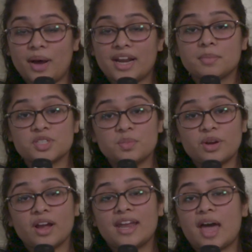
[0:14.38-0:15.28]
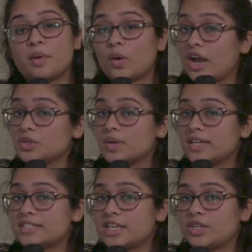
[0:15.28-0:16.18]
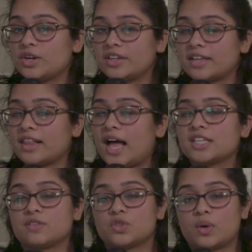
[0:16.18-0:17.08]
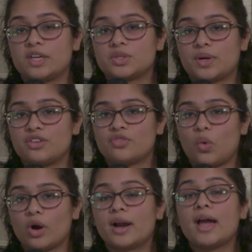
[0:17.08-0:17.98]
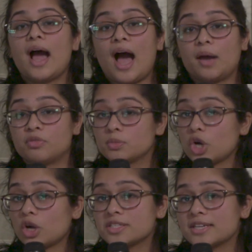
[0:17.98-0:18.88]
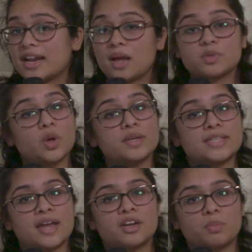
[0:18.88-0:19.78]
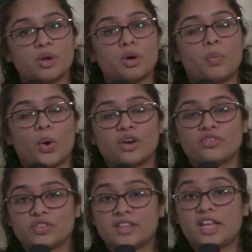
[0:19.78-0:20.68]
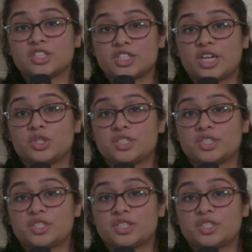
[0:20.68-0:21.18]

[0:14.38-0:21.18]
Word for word: My name is Amira, and I'm a graduating senior in the class of 2024. I'm from Charleston, and I'm so excited to be a reporter for the legislature